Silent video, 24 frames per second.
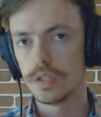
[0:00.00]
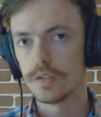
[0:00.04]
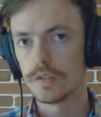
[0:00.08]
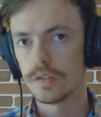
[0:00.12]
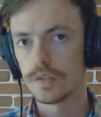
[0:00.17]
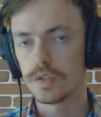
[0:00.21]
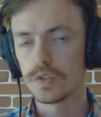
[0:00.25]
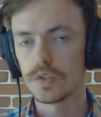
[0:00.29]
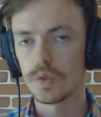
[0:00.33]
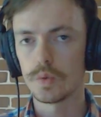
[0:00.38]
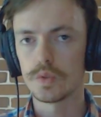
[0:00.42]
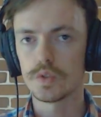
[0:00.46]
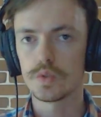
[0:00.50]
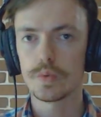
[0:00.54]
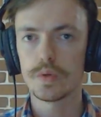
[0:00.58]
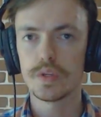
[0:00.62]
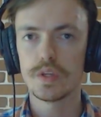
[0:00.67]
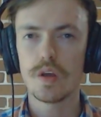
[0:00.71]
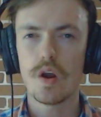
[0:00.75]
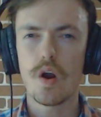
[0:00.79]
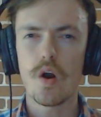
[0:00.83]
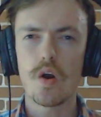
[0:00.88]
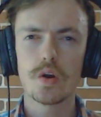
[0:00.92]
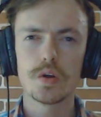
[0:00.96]
So it's
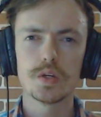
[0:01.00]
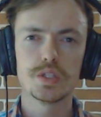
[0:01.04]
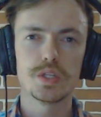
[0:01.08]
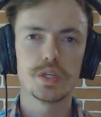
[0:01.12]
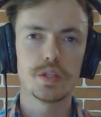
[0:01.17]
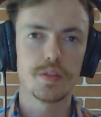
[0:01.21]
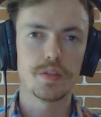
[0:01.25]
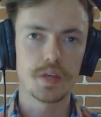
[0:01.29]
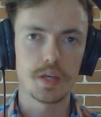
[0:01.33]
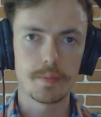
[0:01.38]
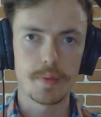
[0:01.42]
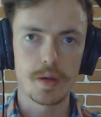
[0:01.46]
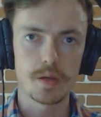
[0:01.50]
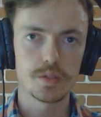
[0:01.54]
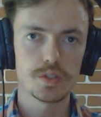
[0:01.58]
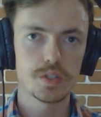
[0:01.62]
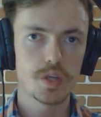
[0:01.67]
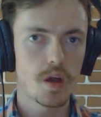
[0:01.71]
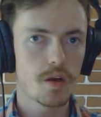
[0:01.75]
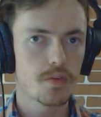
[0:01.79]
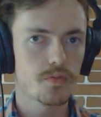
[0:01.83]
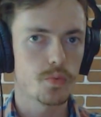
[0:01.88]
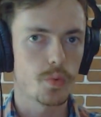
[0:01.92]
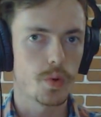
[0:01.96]
really hard to think about
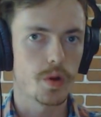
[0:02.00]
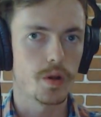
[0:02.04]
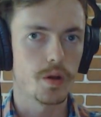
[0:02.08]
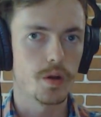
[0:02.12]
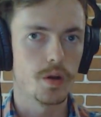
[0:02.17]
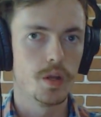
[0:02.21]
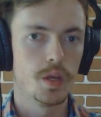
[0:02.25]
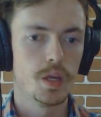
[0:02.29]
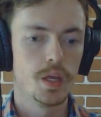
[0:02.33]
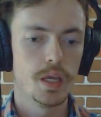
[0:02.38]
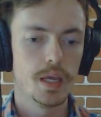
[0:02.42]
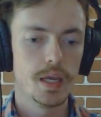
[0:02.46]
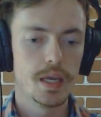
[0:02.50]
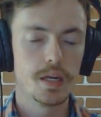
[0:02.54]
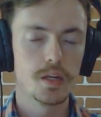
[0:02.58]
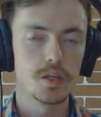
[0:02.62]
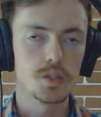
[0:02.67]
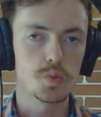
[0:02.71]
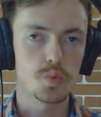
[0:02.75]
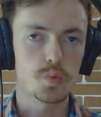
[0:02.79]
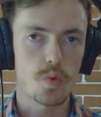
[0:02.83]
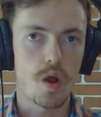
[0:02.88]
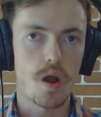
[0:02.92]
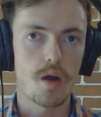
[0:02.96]
software in
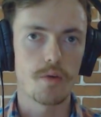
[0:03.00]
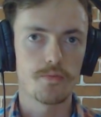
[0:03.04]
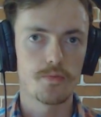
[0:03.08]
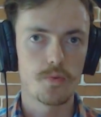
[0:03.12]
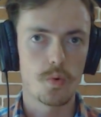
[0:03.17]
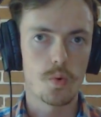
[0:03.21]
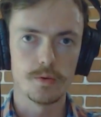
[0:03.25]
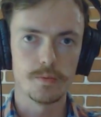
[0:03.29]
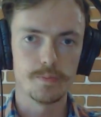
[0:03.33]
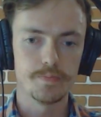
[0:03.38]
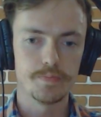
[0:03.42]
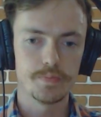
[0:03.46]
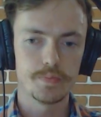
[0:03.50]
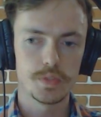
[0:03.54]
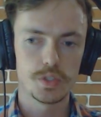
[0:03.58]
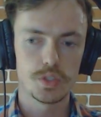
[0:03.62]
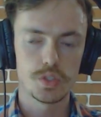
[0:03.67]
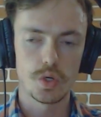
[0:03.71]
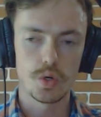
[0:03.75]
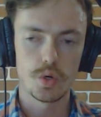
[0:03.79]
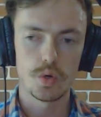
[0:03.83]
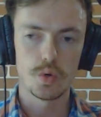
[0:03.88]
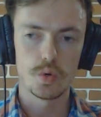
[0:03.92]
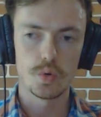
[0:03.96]
its raw form.
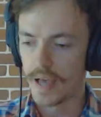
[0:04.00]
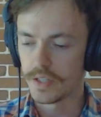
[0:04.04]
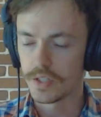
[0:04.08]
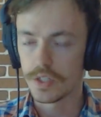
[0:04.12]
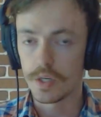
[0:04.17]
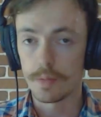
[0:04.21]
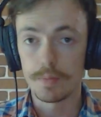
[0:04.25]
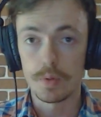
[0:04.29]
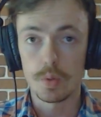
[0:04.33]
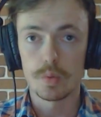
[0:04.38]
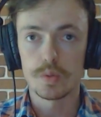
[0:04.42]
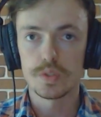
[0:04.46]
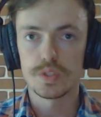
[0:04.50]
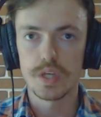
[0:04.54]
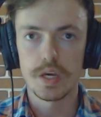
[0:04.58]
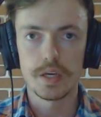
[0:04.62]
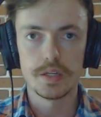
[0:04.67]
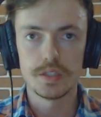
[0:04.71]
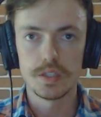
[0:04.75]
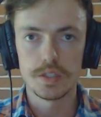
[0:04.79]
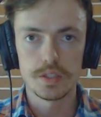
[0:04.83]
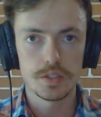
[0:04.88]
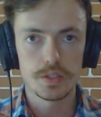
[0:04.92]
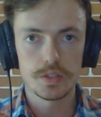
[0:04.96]
So computer
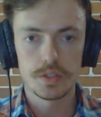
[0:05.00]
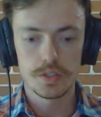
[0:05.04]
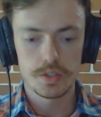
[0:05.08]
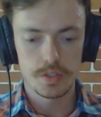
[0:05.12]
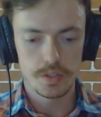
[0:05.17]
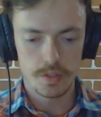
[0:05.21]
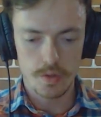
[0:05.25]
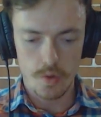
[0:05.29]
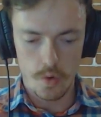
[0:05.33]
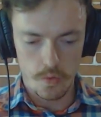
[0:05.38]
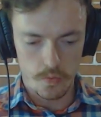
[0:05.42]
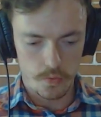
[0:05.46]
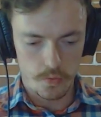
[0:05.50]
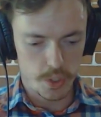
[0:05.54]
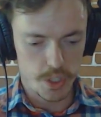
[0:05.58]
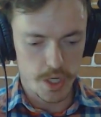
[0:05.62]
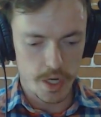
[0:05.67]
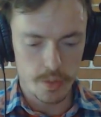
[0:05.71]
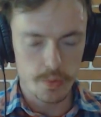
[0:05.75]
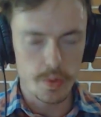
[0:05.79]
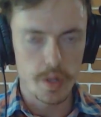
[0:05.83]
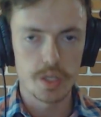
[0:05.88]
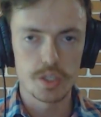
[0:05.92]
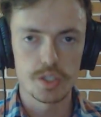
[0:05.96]
scientists over
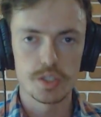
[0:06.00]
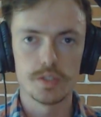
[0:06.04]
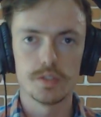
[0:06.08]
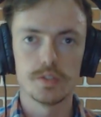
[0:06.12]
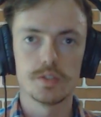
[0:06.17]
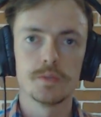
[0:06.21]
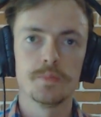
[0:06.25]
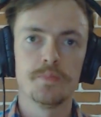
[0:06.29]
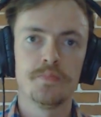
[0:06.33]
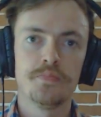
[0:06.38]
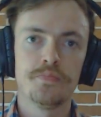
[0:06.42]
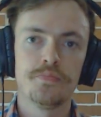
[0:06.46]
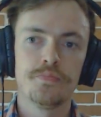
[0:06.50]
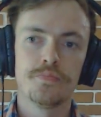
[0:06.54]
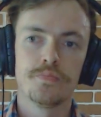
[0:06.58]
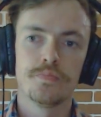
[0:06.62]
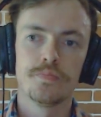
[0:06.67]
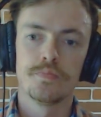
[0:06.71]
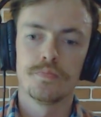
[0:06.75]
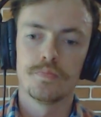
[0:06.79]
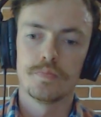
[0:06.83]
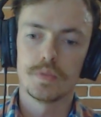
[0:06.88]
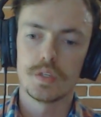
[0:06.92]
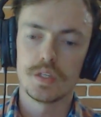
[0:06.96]
generations
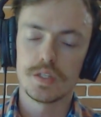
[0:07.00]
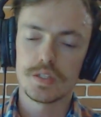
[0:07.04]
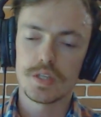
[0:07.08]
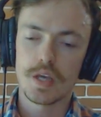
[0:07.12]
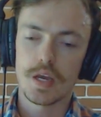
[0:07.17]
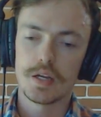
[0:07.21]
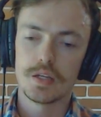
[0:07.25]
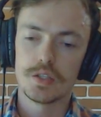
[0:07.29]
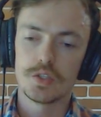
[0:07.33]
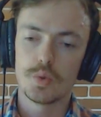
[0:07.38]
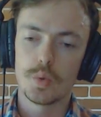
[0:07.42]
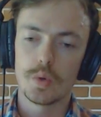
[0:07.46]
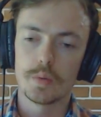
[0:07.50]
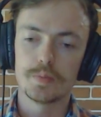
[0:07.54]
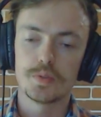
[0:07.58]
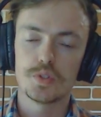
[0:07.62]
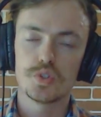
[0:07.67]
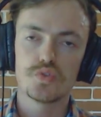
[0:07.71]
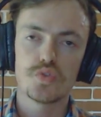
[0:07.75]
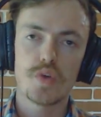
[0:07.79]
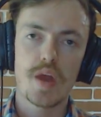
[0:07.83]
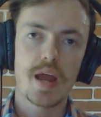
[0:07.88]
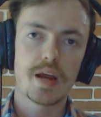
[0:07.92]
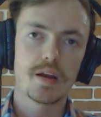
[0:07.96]
decided to
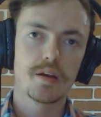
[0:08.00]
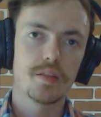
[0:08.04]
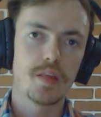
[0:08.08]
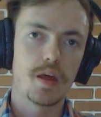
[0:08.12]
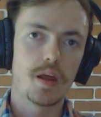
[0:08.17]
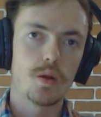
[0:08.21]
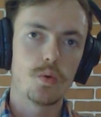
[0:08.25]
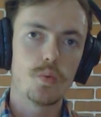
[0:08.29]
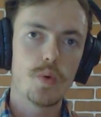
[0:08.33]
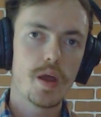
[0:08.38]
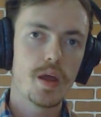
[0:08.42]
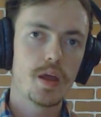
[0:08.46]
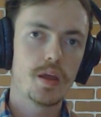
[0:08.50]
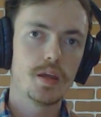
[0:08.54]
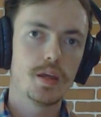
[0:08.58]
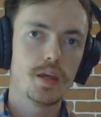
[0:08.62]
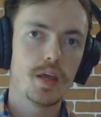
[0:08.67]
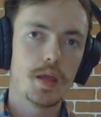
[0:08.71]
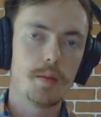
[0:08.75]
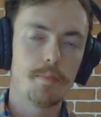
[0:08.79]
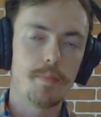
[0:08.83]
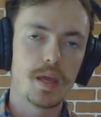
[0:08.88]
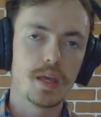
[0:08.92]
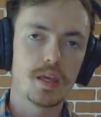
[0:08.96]
abstract that away
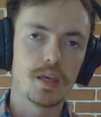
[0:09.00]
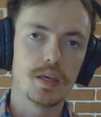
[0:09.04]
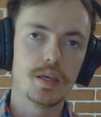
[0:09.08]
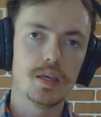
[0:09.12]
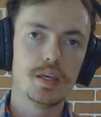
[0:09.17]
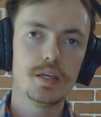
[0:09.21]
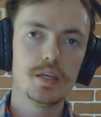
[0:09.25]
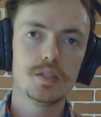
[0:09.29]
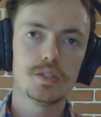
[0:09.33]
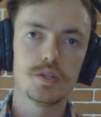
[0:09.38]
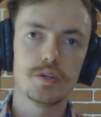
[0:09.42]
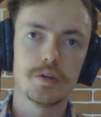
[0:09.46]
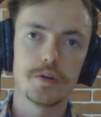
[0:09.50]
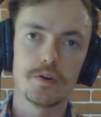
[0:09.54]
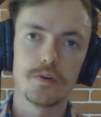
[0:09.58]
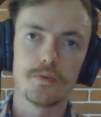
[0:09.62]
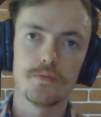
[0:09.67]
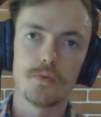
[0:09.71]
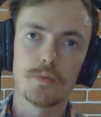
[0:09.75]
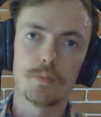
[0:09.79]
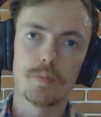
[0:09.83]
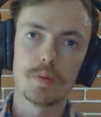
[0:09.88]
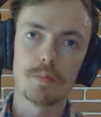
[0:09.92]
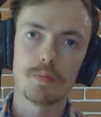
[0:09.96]
and make it easier
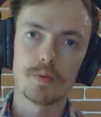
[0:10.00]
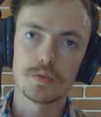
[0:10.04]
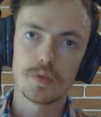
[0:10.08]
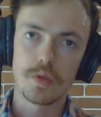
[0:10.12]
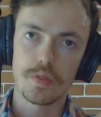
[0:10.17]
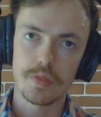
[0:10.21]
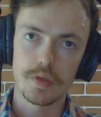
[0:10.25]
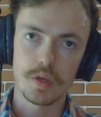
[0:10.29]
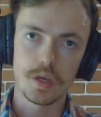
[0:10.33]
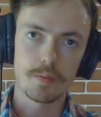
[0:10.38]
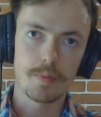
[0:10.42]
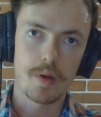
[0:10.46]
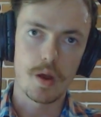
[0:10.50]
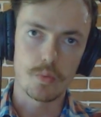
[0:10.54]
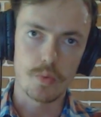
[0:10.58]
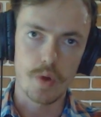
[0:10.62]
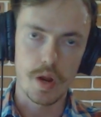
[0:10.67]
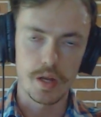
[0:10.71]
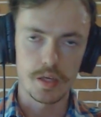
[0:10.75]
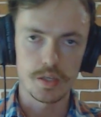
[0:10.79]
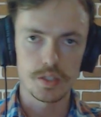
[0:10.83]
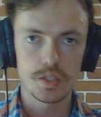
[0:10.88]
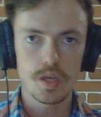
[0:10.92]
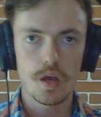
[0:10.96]
for people to think about
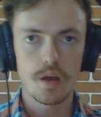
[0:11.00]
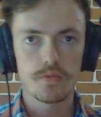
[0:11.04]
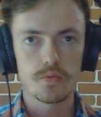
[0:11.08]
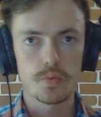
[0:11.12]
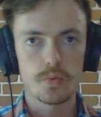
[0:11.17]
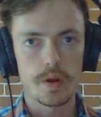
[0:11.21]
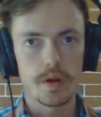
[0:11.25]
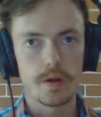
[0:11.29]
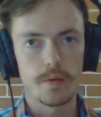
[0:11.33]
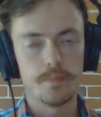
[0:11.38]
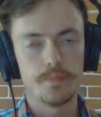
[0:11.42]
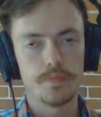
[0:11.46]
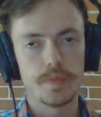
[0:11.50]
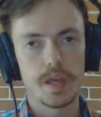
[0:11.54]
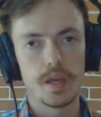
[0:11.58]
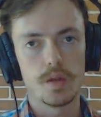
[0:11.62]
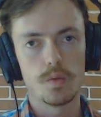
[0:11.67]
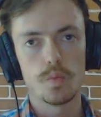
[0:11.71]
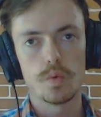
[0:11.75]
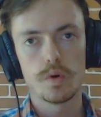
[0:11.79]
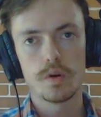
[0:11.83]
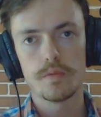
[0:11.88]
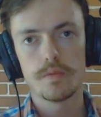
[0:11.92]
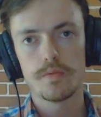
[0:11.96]
writing software, and one of the